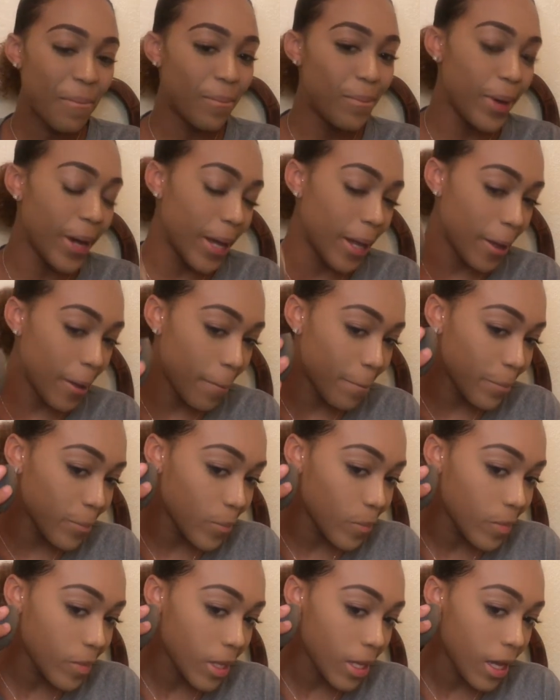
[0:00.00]
but
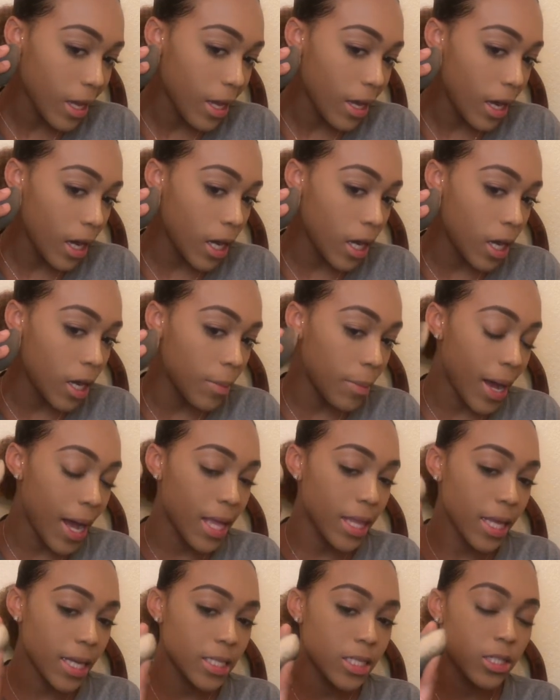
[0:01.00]

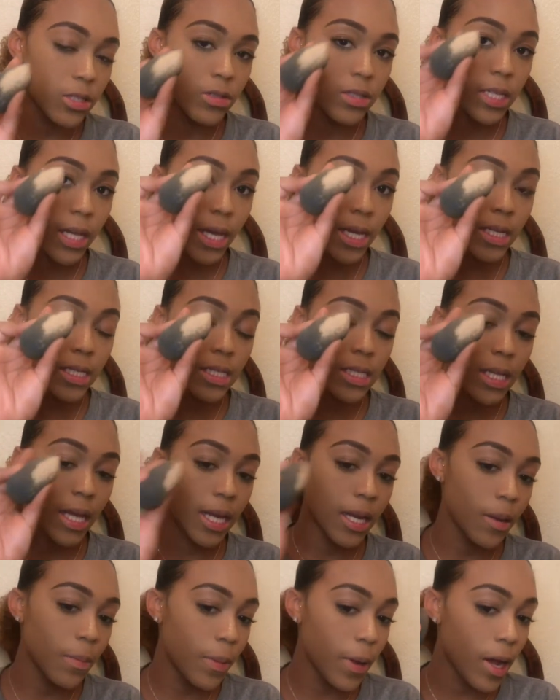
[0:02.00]
I like to take
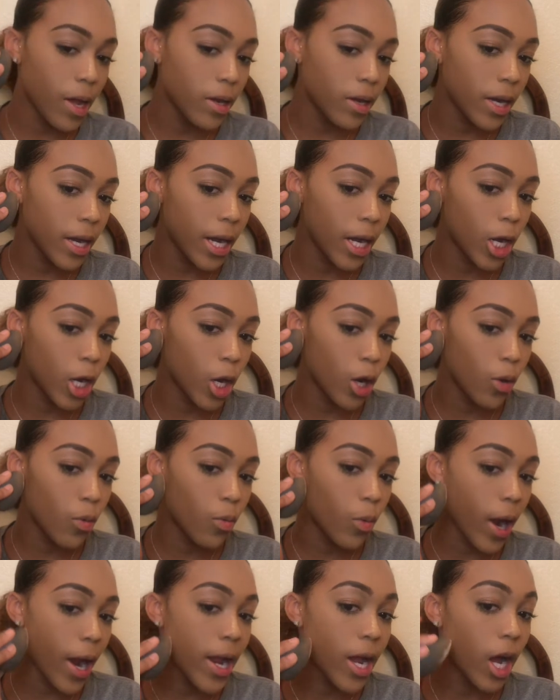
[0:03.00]
setting powder and go
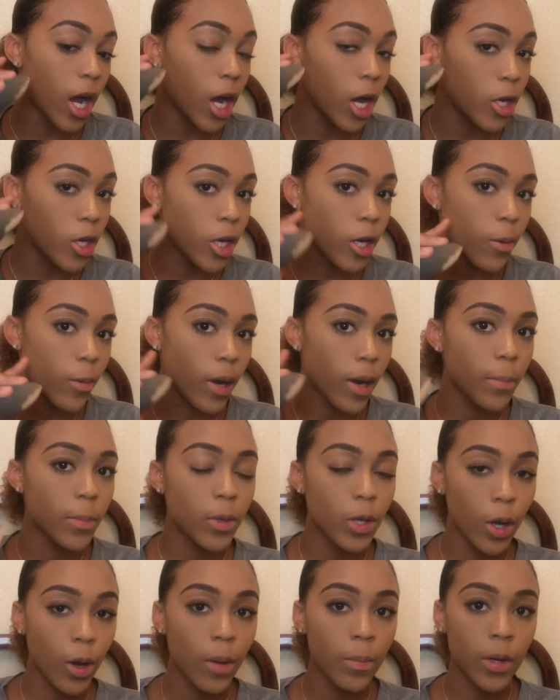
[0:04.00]
right under where
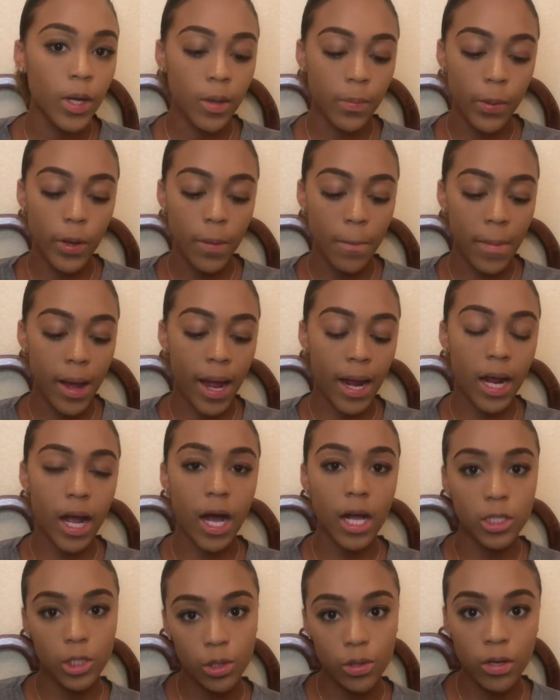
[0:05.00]
I know I'm going to put my
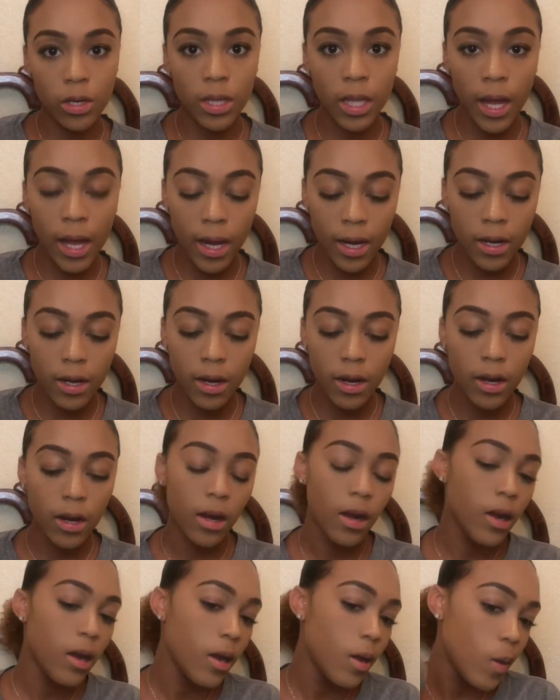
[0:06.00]
contour line,
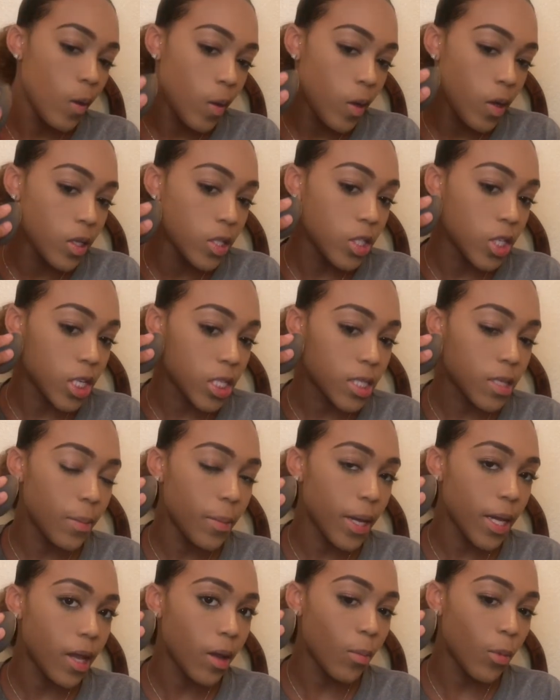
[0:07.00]
just to
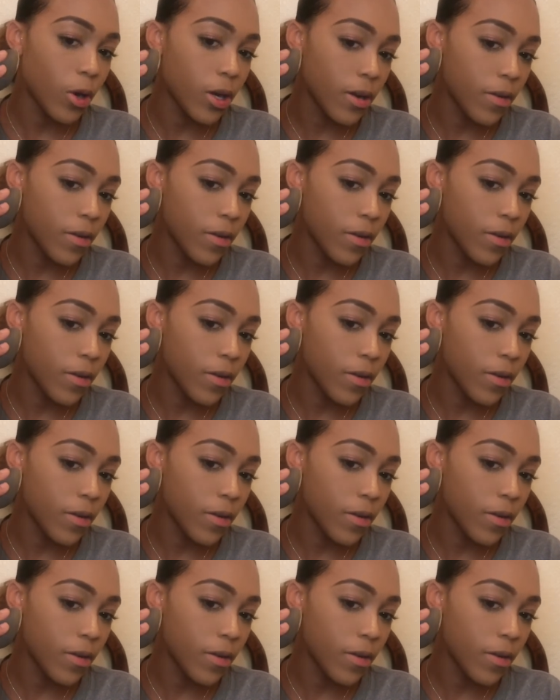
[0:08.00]
make it more